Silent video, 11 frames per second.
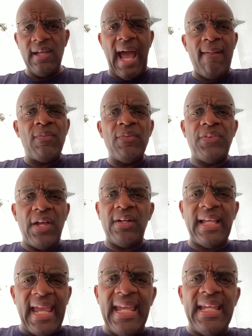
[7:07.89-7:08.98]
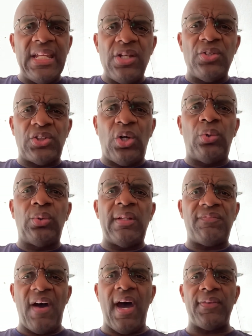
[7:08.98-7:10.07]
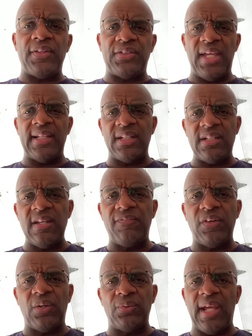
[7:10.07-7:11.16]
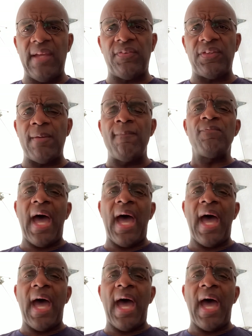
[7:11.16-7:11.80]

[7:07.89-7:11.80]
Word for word: I, they're 80 years old and Father's Day is a difficult day for them.